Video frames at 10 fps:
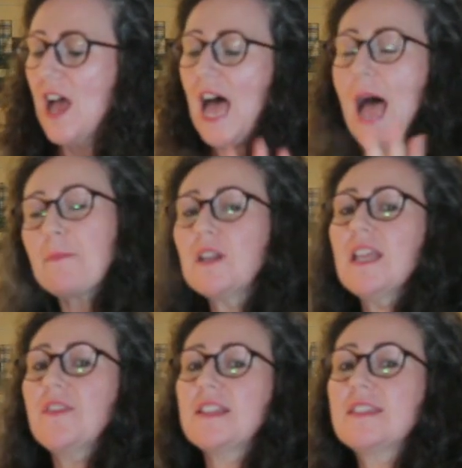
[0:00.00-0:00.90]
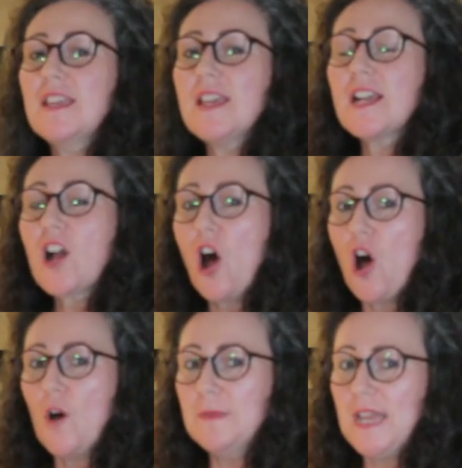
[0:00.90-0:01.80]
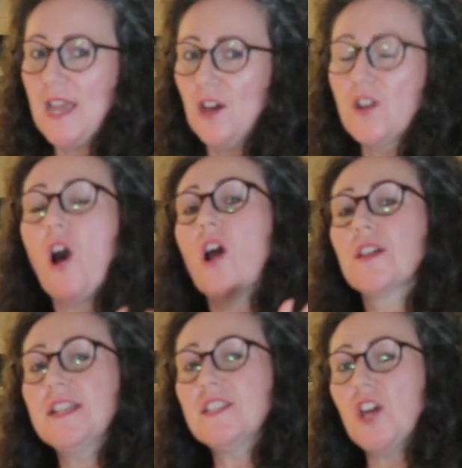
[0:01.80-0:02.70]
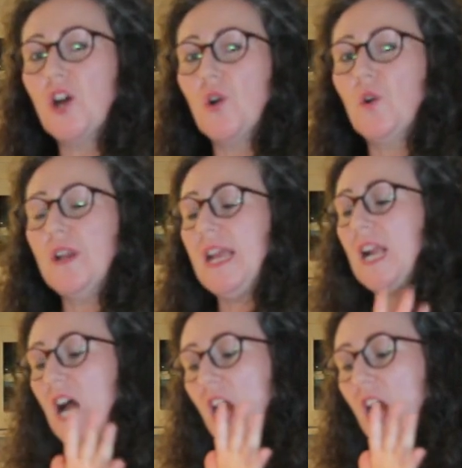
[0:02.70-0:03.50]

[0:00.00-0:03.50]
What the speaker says: I'm going to let this sit and calm down all on its own, and